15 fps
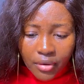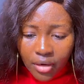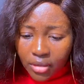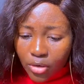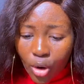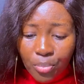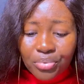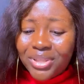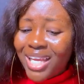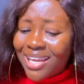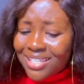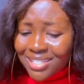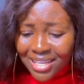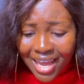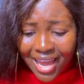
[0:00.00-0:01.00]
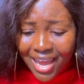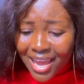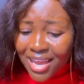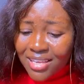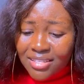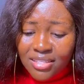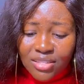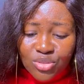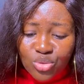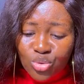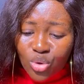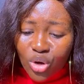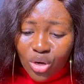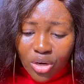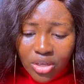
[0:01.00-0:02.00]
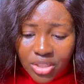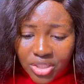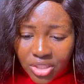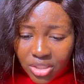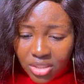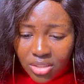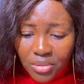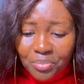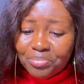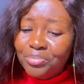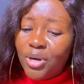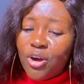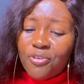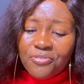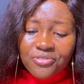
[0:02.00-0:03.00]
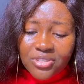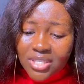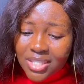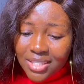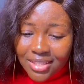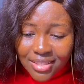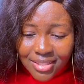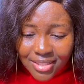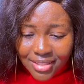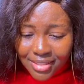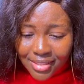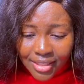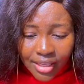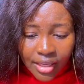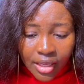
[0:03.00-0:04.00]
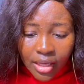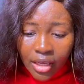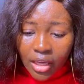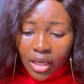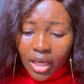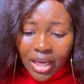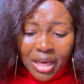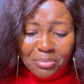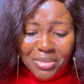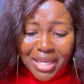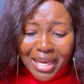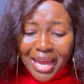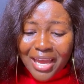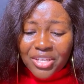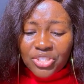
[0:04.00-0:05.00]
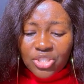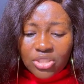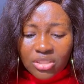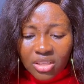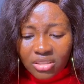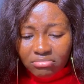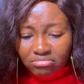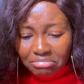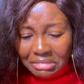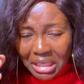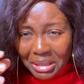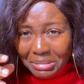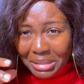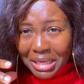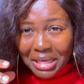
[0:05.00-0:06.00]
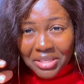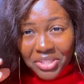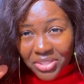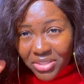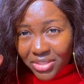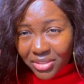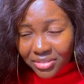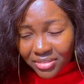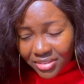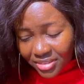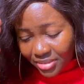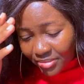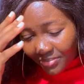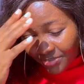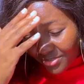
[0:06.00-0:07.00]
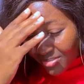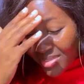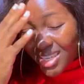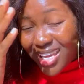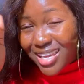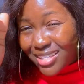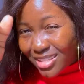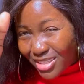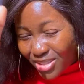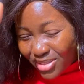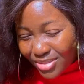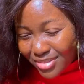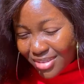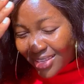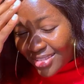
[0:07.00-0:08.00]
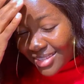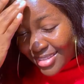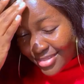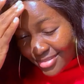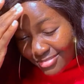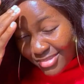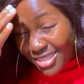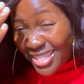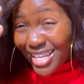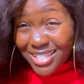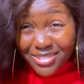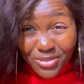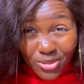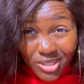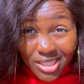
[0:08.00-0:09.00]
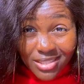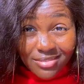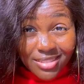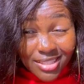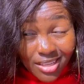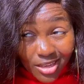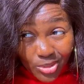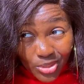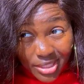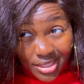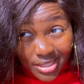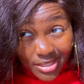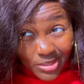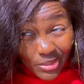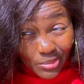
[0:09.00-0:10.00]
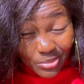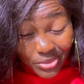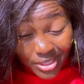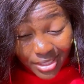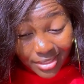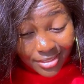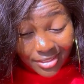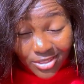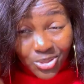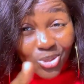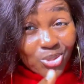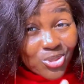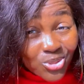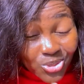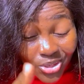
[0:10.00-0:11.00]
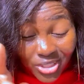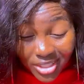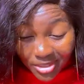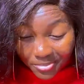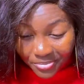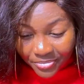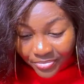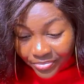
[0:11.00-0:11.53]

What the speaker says: computer science, zoology, biophysics, chemical engineering. Yes, it's not as if your degree is that useless, no, but then just join them.